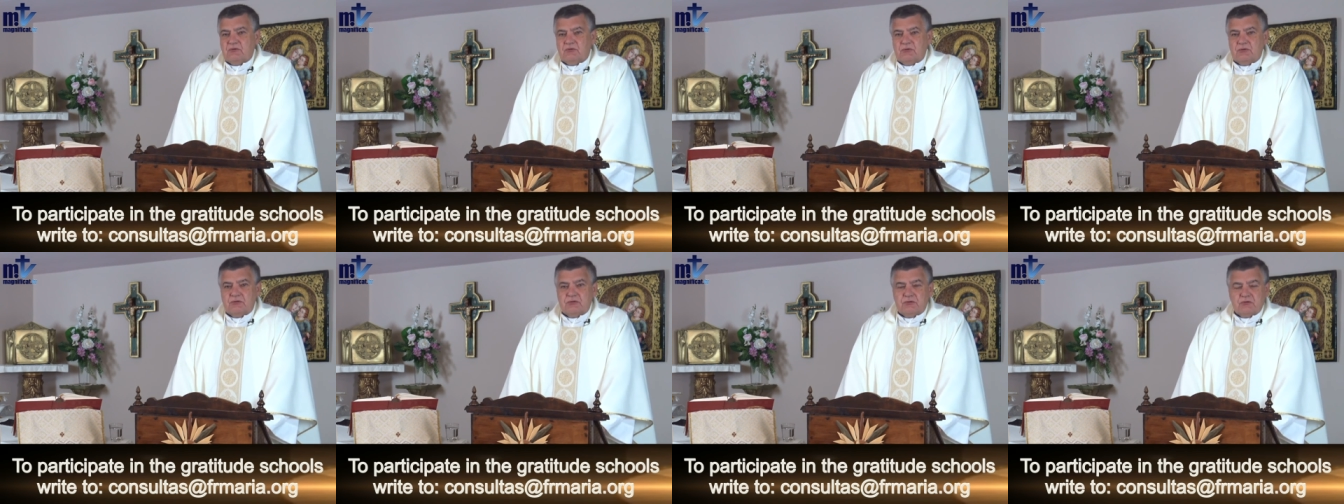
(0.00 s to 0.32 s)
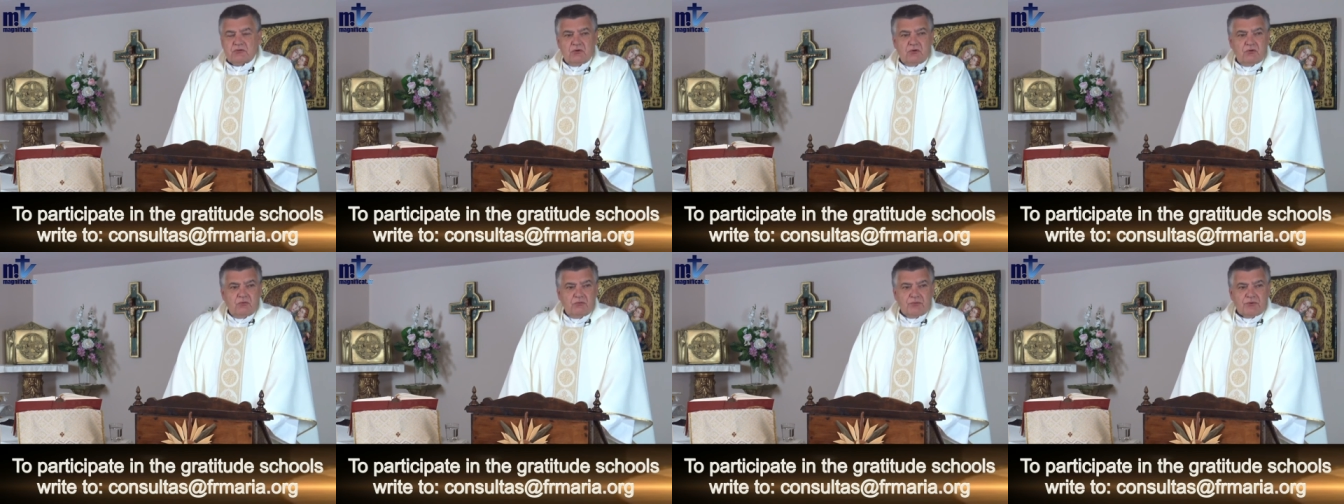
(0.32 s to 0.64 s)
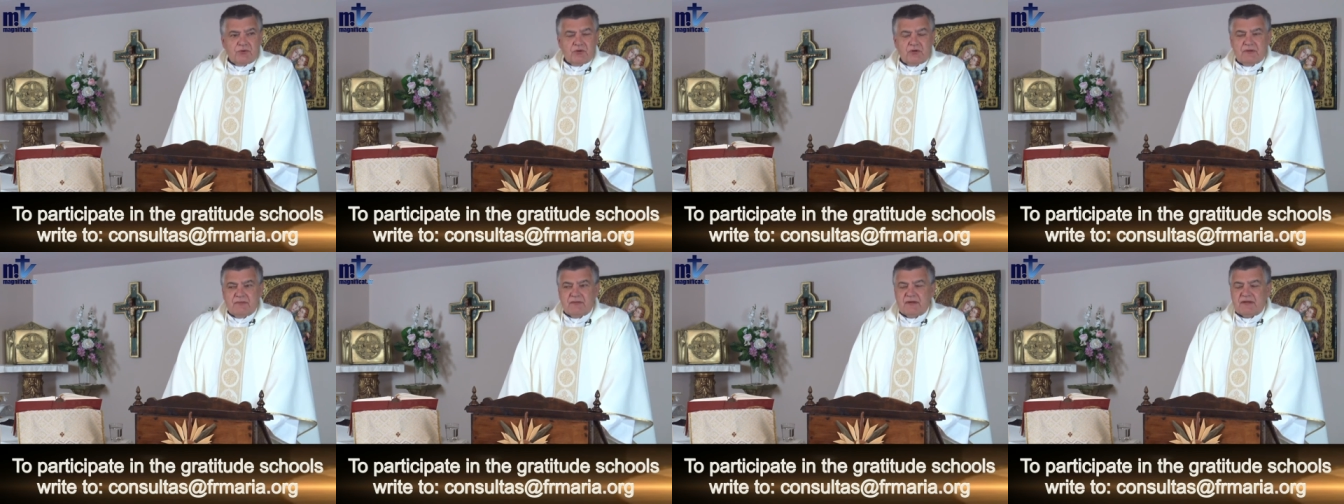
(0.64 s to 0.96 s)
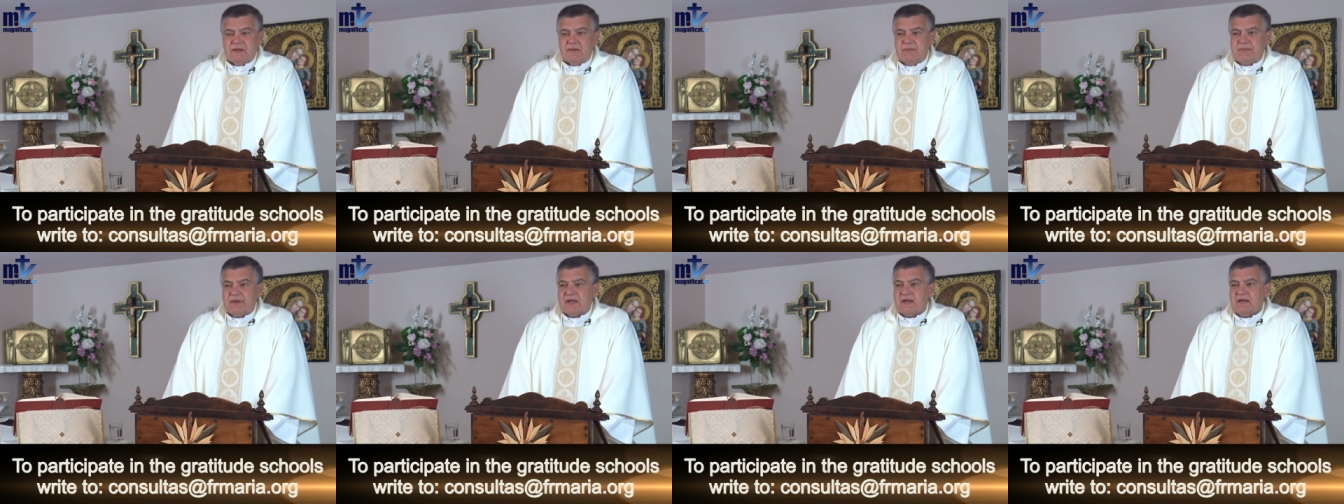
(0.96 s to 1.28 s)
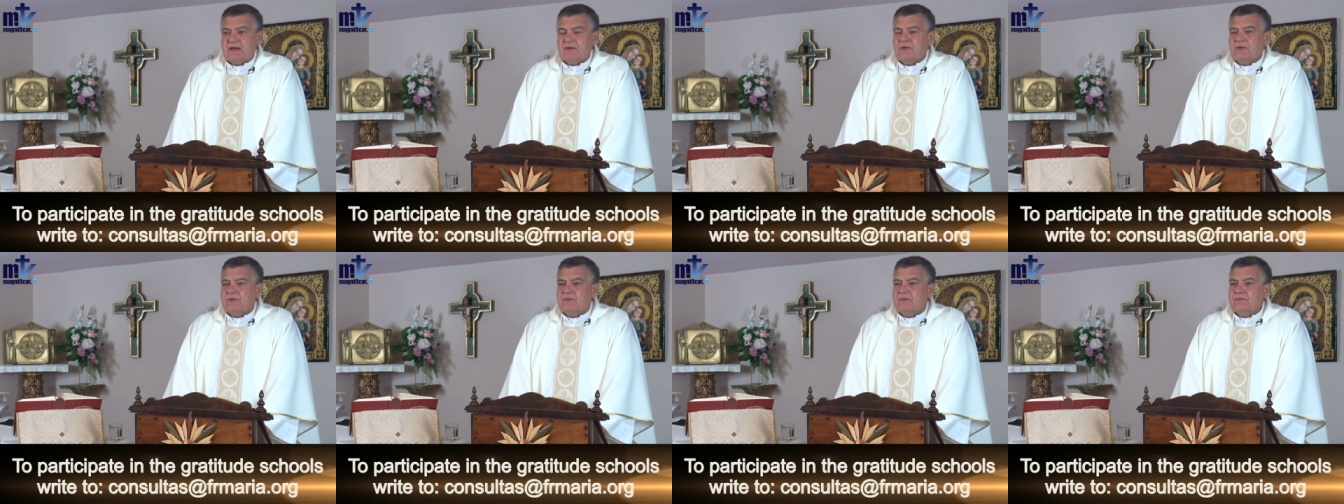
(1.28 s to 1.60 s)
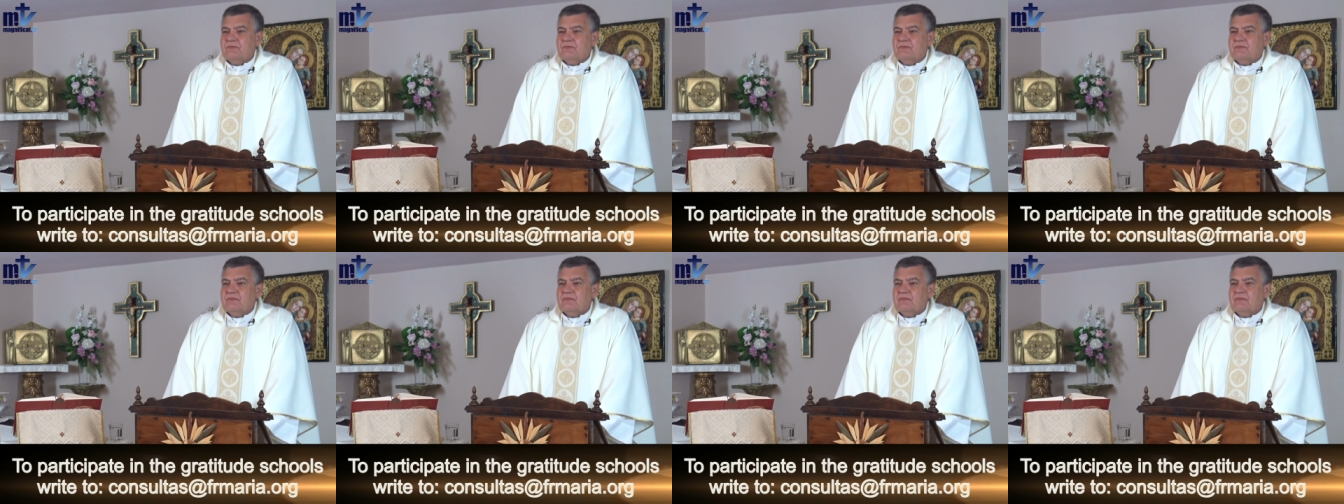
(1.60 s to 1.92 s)
problem or a sin
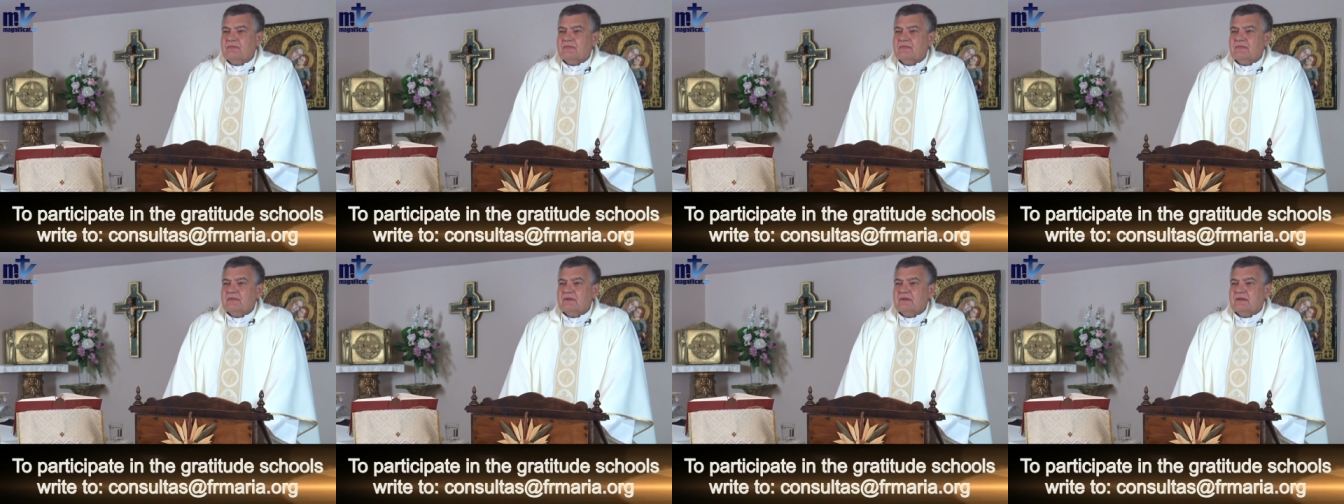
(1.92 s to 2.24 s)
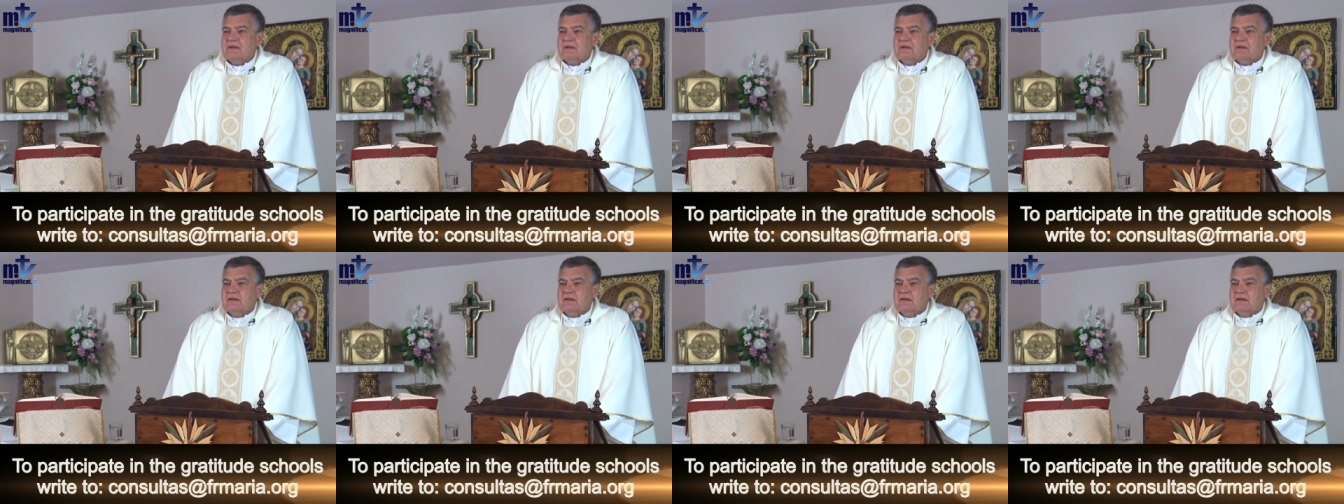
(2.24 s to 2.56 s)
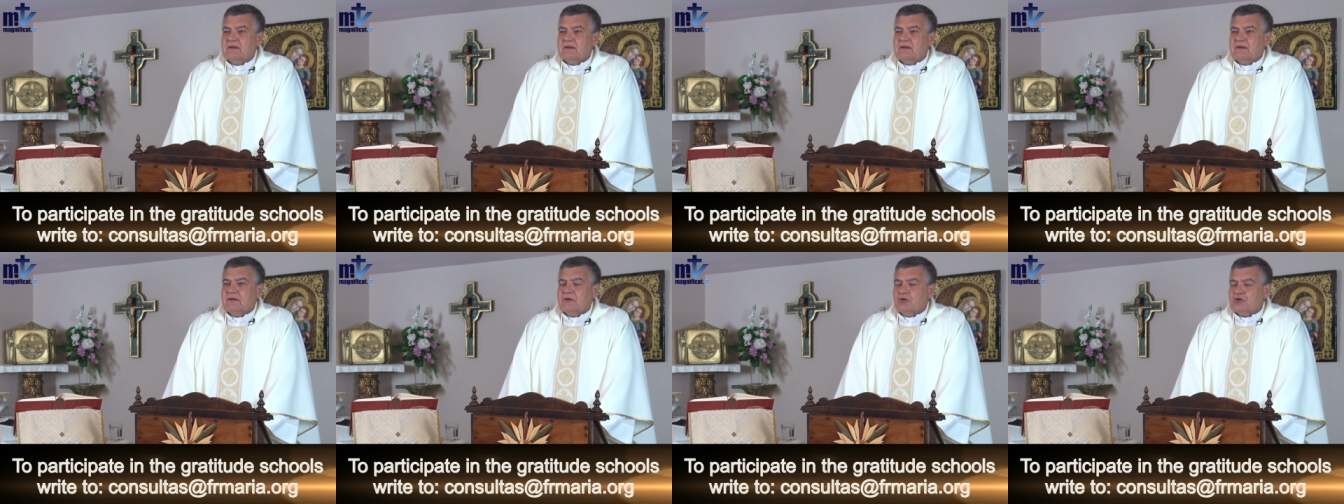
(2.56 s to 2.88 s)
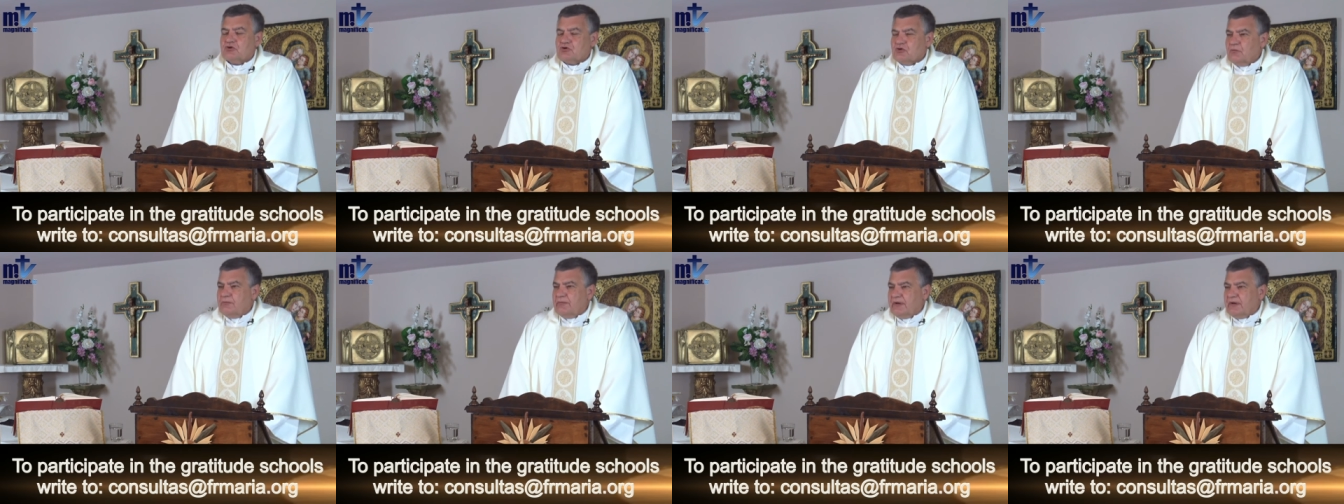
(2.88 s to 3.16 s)
problem. Converts,